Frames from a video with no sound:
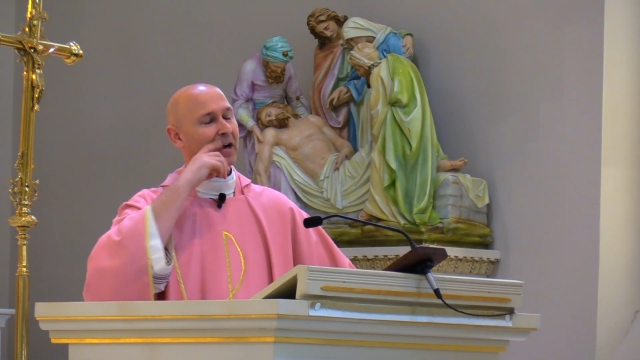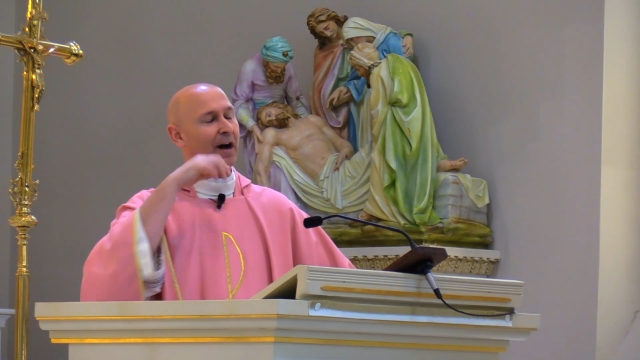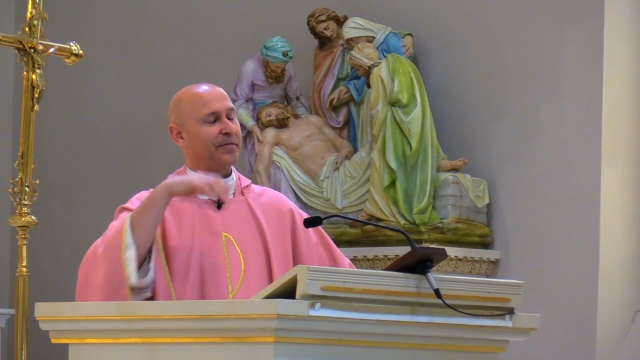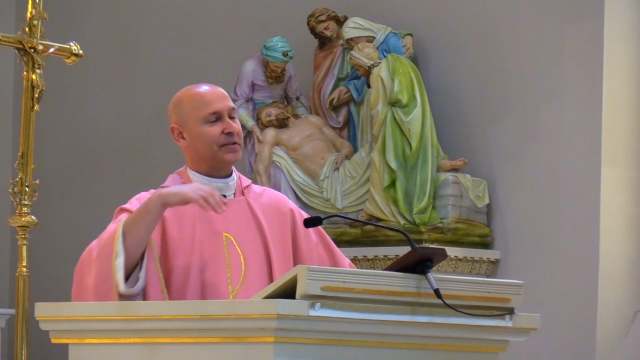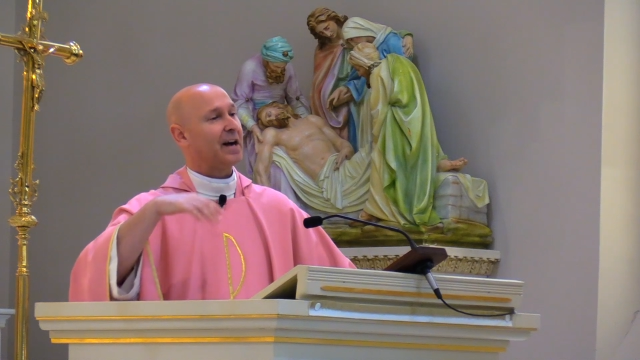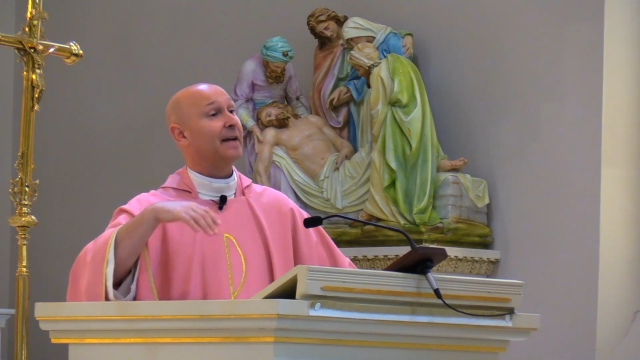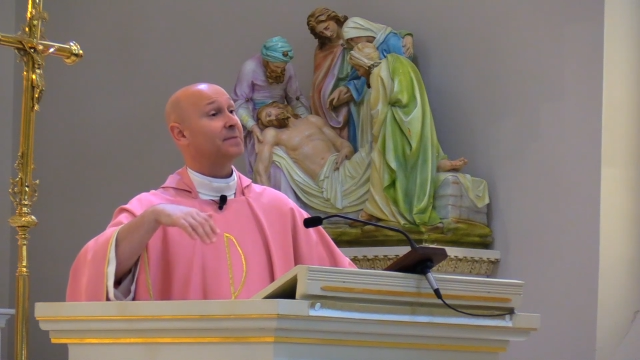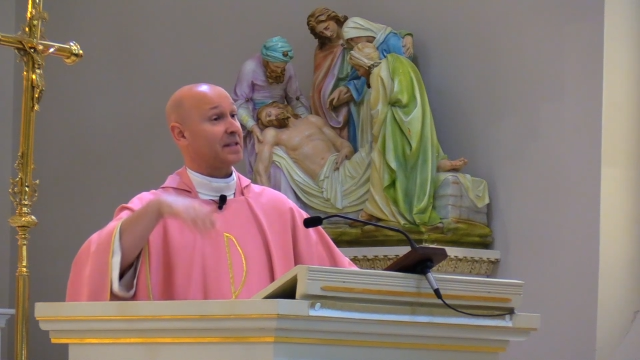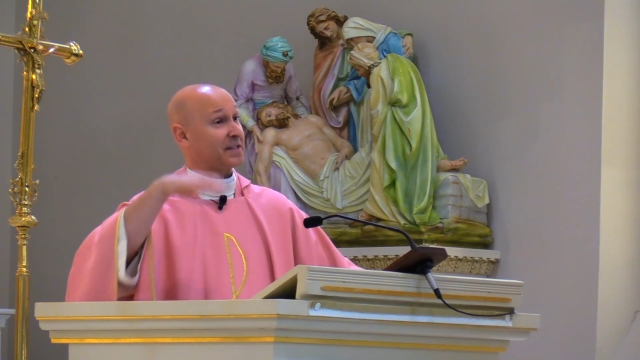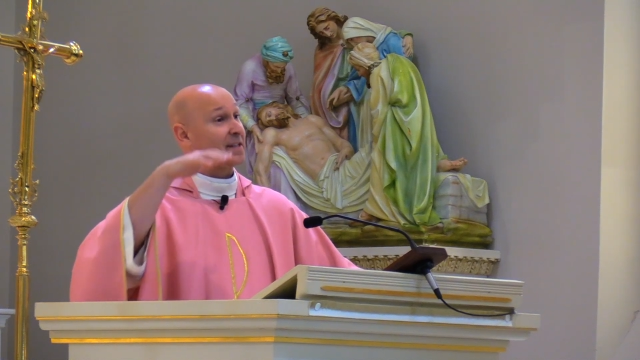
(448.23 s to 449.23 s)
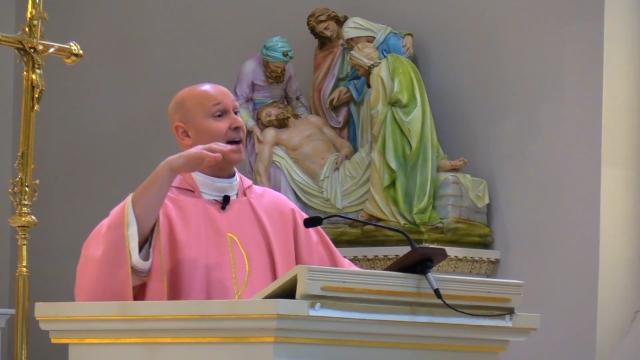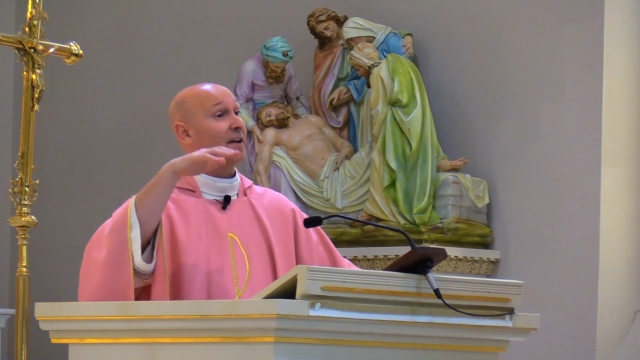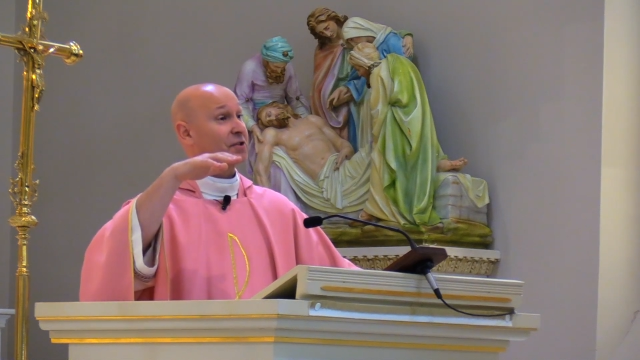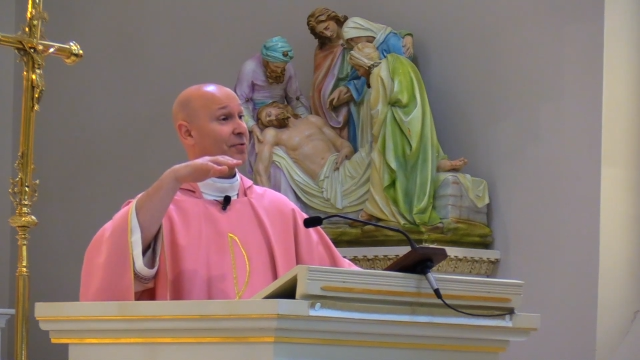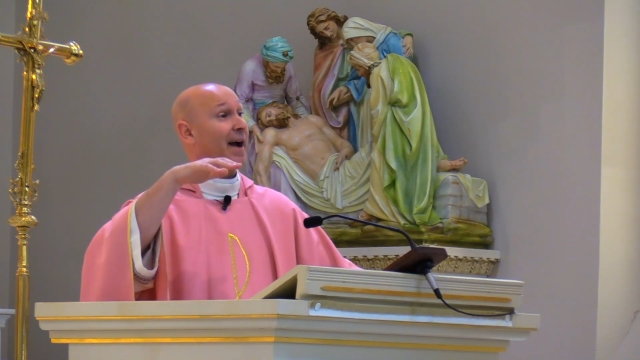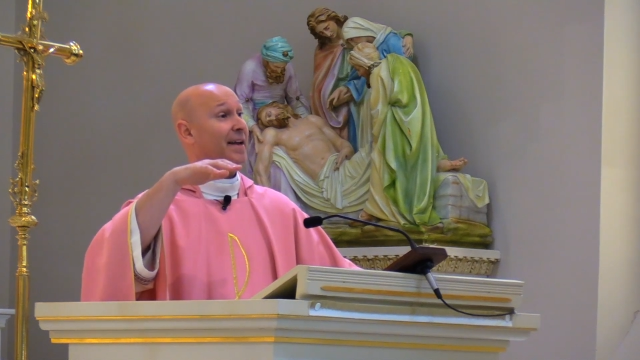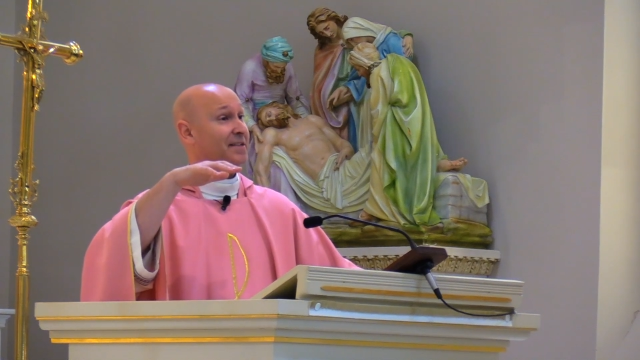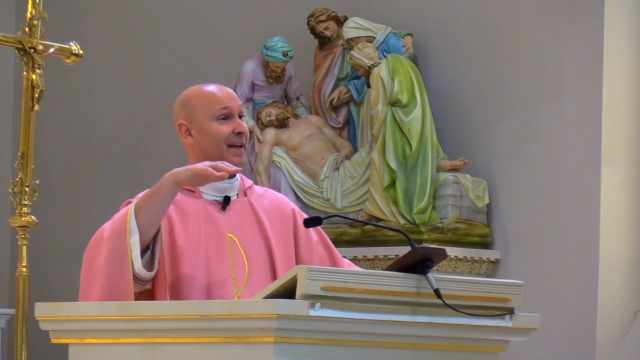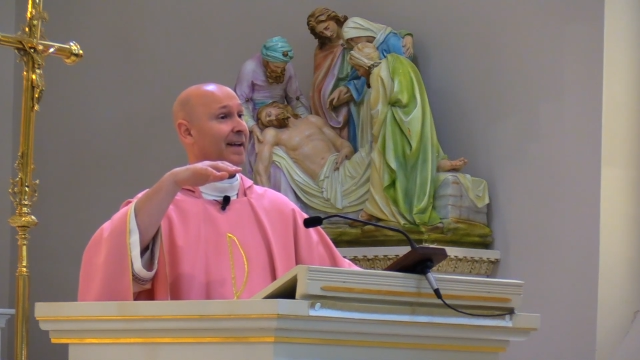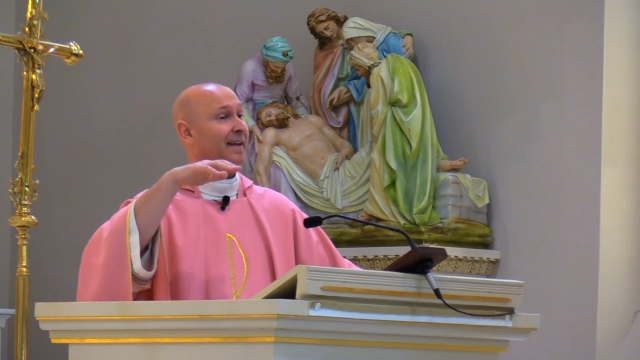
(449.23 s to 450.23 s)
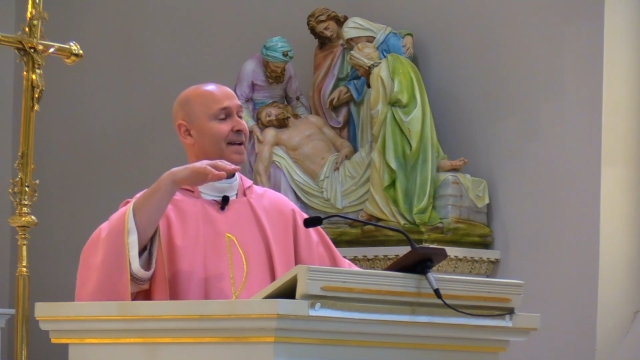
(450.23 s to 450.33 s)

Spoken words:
oftentimes the sun is rising.